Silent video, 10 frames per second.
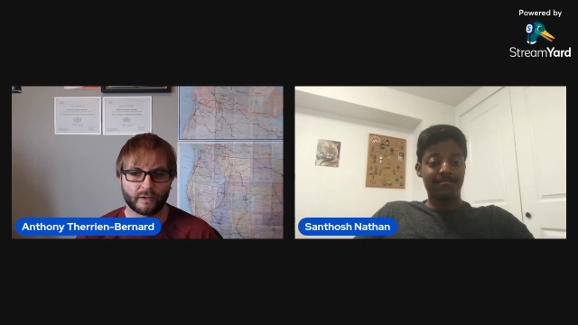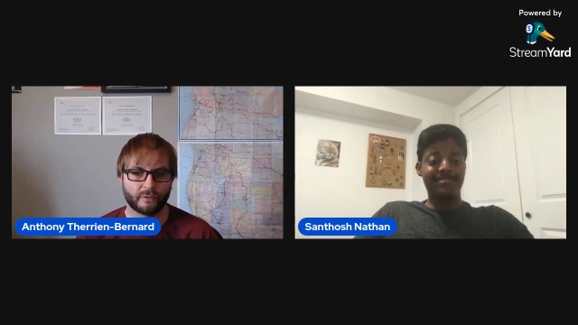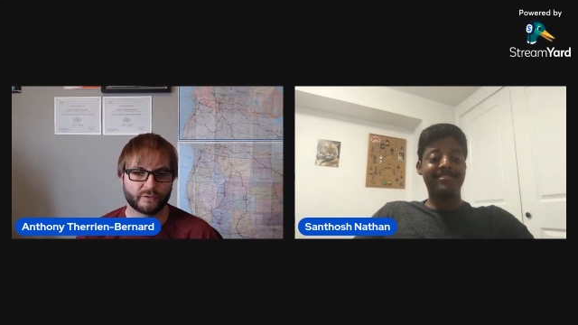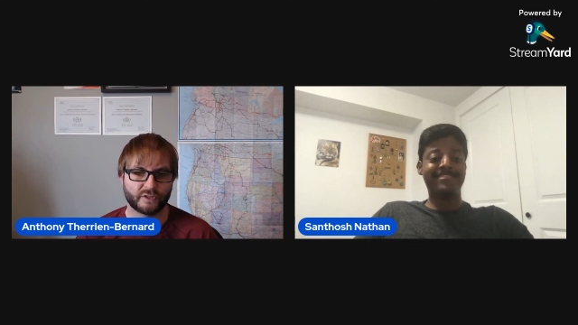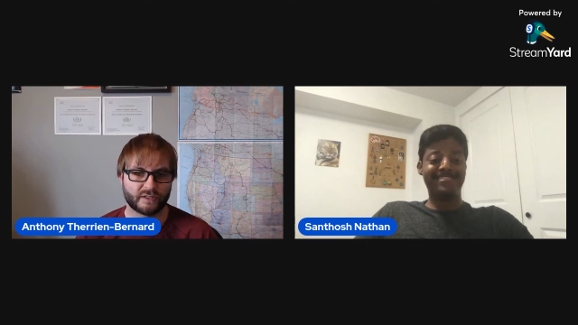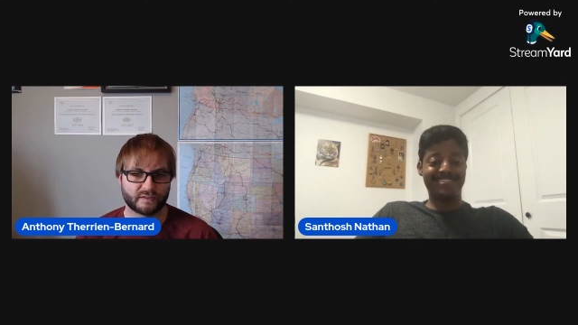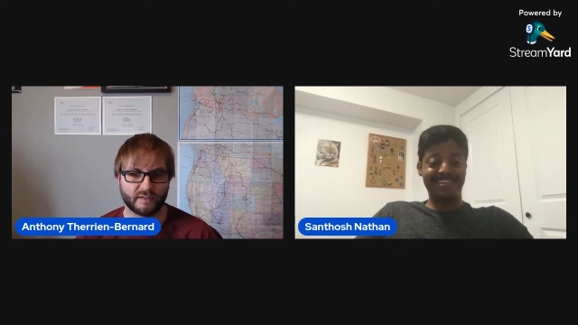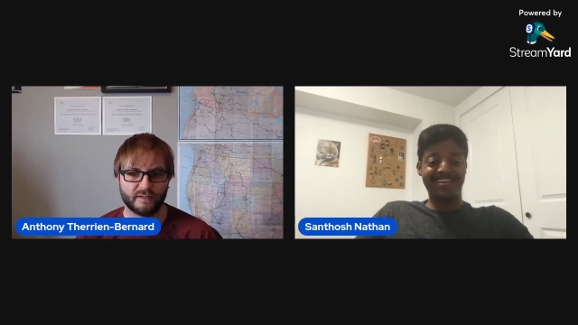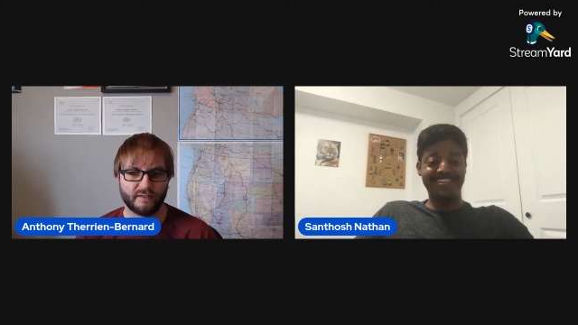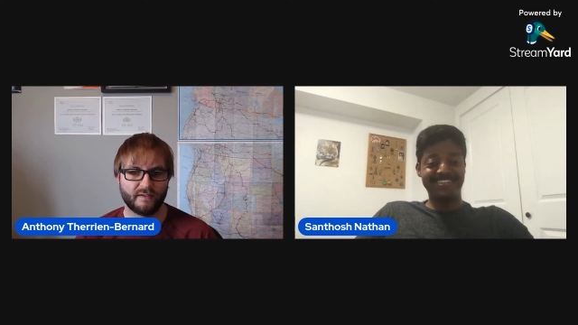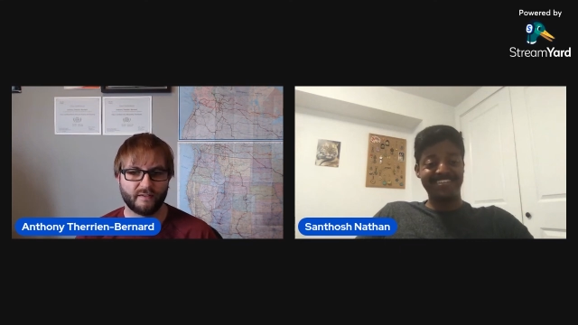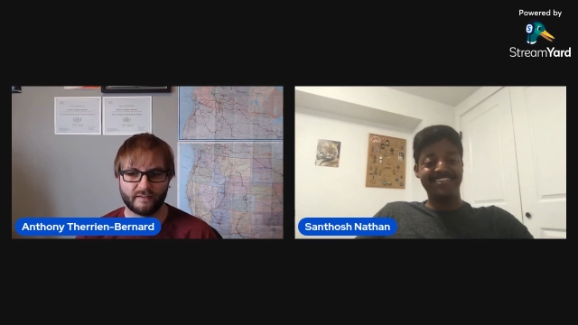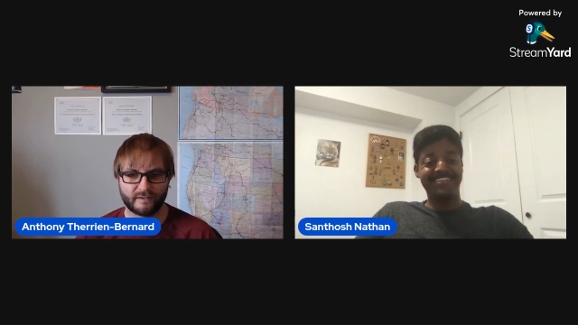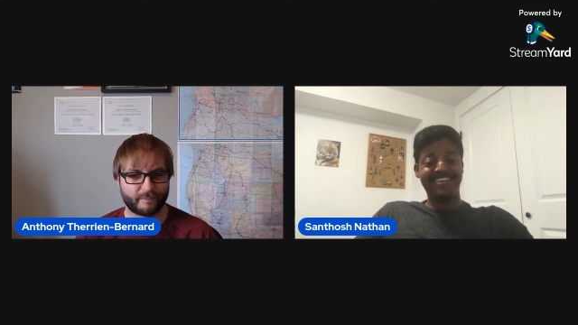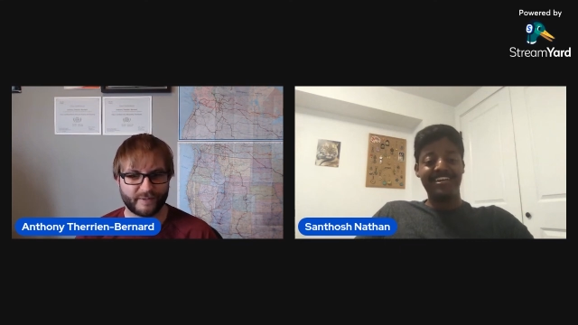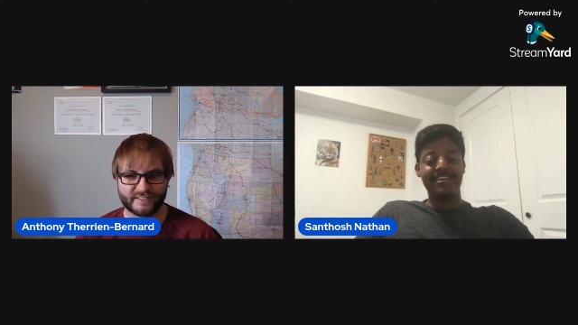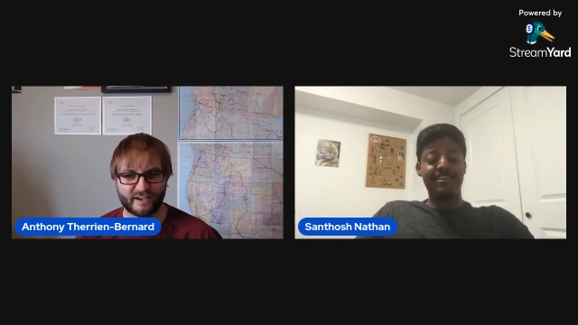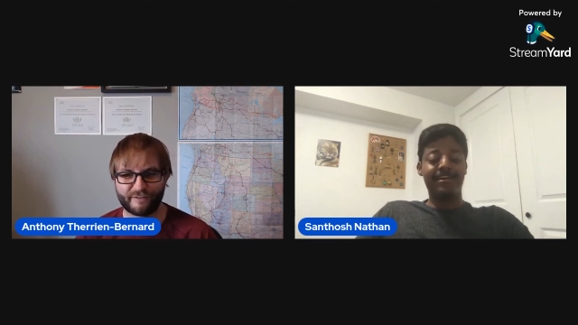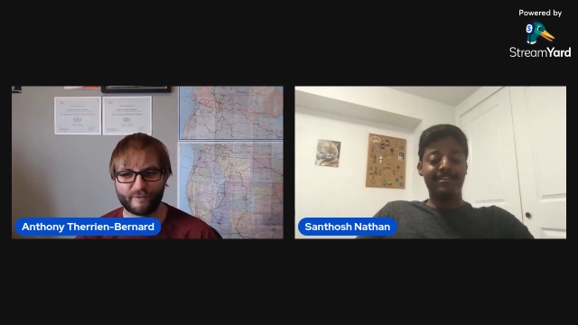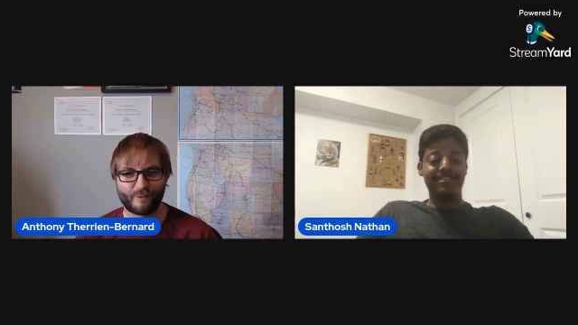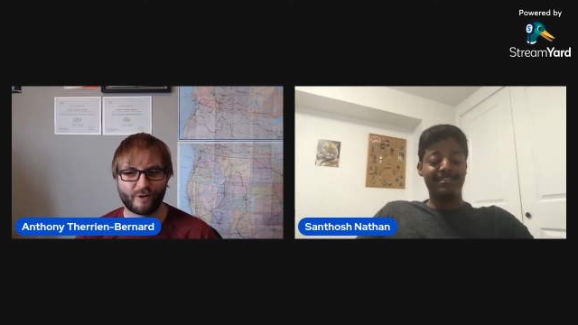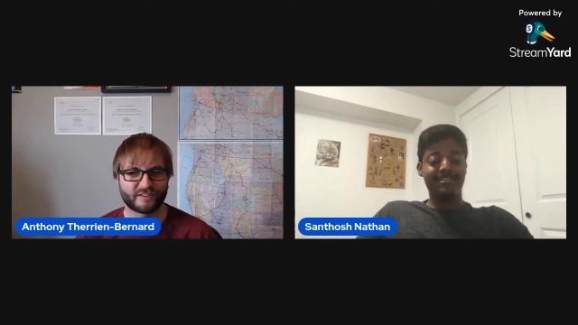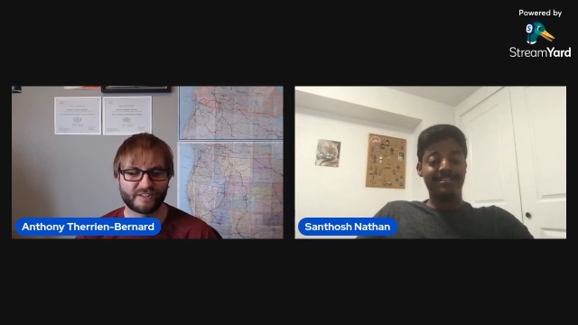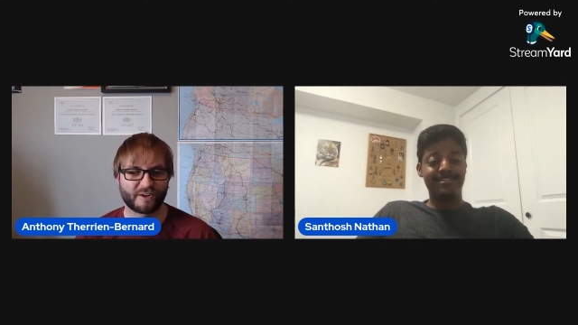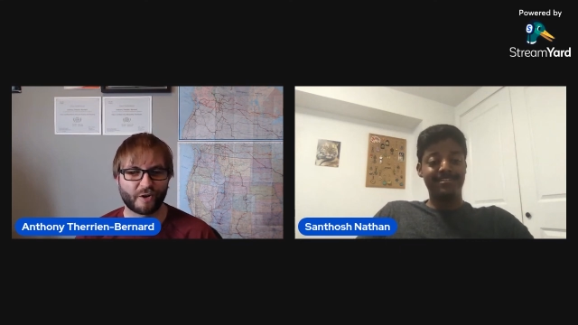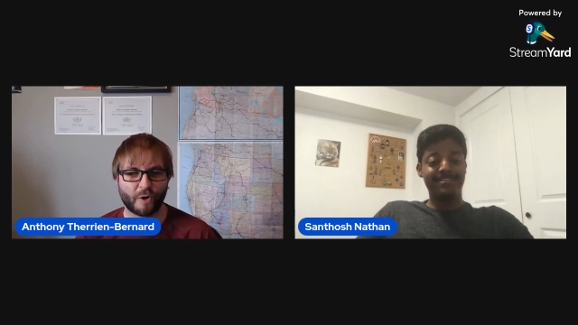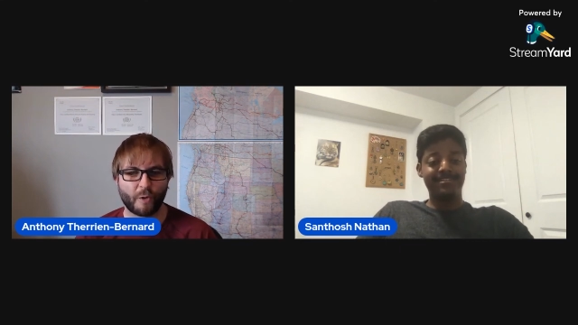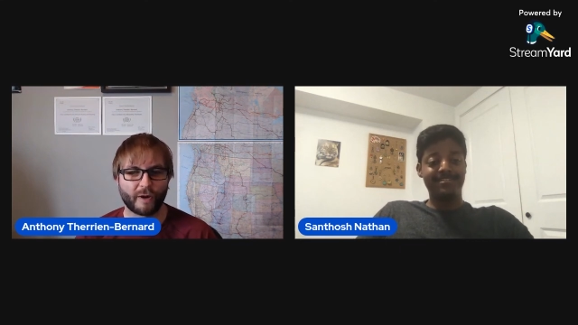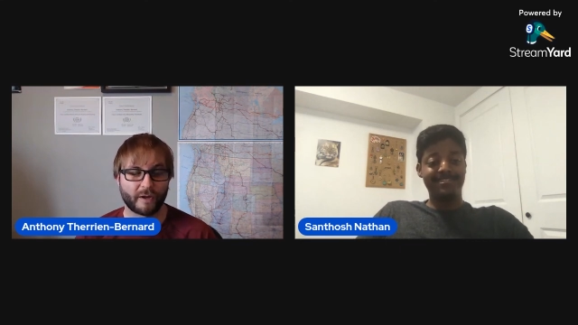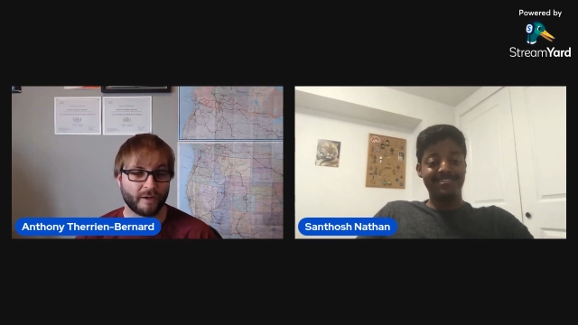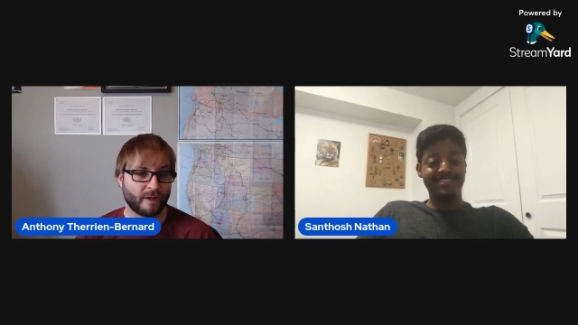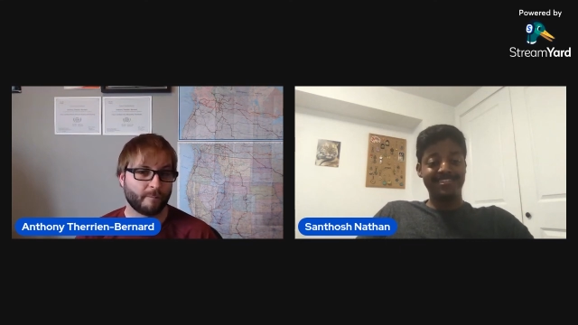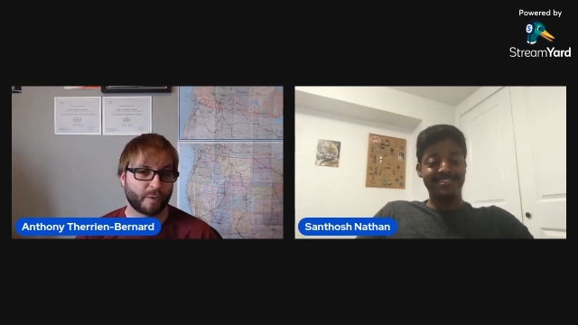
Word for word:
Speaker 1: Like you are just yeah. going to piss off everyone. It's not going to go well.